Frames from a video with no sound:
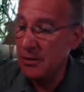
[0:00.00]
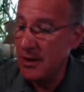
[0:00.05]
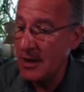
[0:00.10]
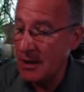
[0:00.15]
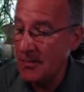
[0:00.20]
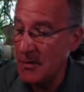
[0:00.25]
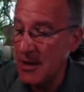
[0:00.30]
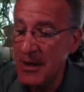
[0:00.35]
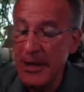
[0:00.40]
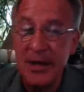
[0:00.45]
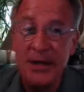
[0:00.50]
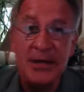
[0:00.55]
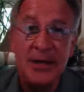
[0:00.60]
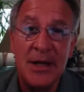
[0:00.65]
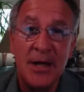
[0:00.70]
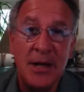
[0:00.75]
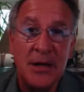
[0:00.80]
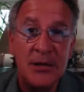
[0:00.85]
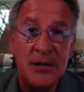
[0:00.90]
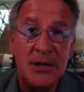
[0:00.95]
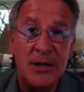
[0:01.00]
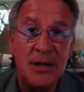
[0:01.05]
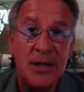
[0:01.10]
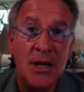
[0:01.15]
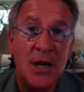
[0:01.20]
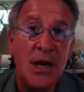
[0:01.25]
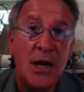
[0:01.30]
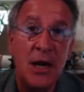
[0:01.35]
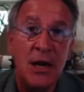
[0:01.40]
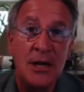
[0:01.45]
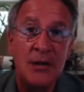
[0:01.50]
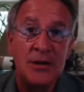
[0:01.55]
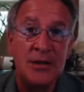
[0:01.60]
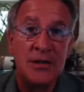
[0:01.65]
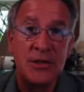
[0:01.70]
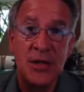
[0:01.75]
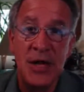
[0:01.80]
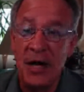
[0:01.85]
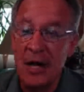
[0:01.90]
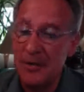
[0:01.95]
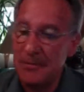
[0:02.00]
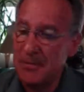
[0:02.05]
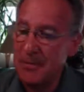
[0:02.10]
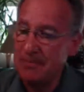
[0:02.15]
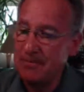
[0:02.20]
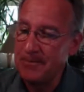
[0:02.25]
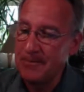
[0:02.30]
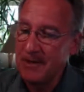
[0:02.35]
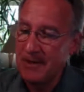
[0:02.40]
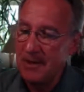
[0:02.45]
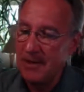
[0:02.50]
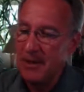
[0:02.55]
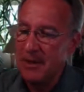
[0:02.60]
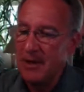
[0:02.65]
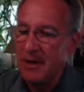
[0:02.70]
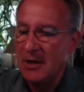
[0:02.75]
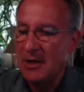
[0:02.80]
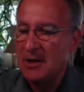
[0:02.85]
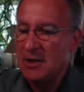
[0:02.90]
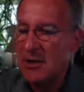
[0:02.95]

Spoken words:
Emmy and Casey on Skype.